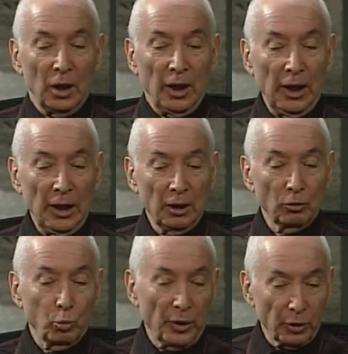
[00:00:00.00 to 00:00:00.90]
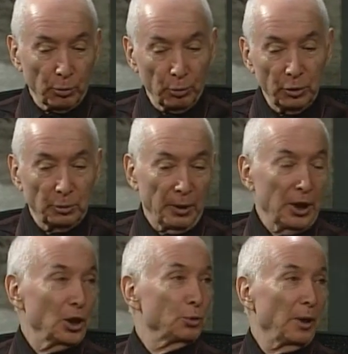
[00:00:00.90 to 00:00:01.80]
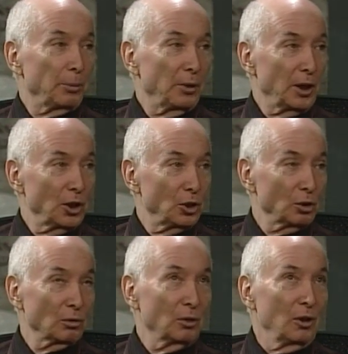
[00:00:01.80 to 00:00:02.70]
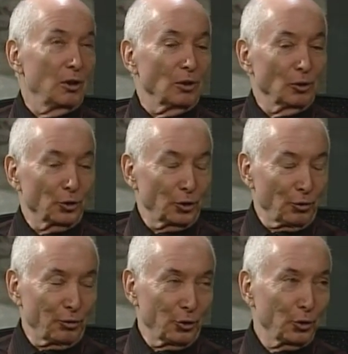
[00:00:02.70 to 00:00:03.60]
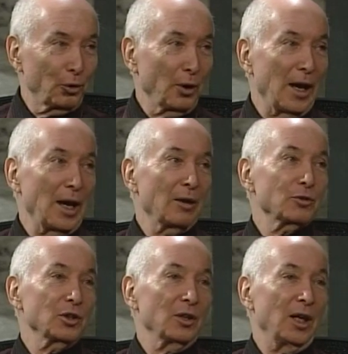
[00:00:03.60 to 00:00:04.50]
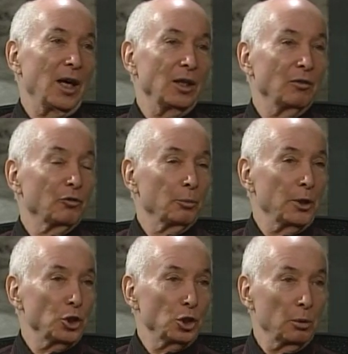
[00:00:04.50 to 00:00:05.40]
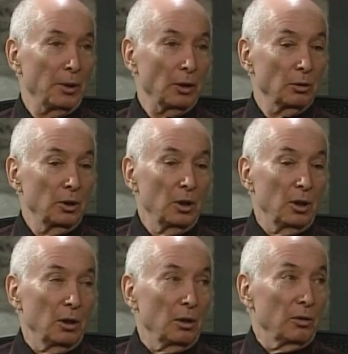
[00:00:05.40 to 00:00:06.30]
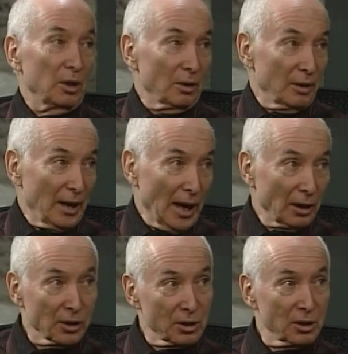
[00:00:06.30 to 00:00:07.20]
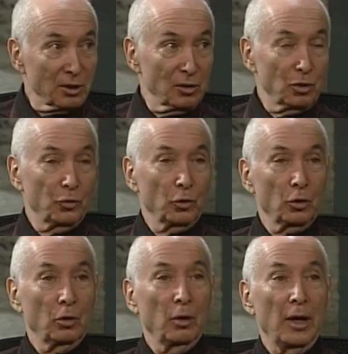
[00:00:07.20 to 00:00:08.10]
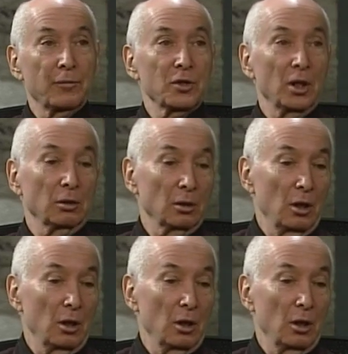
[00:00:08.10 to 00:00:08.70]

and went through it page by page and looked at the photographs, and they had information about the analysis of these photographs and